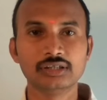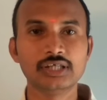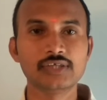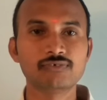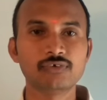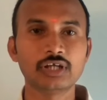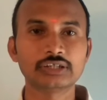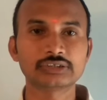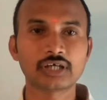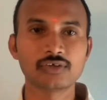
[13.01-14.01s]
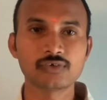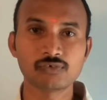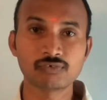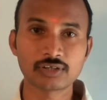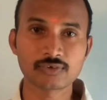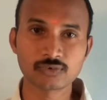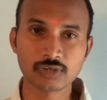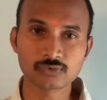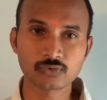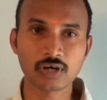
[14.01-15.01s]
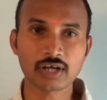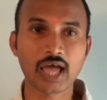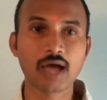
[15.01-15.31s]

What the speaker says: These video lessons are useful for the students who are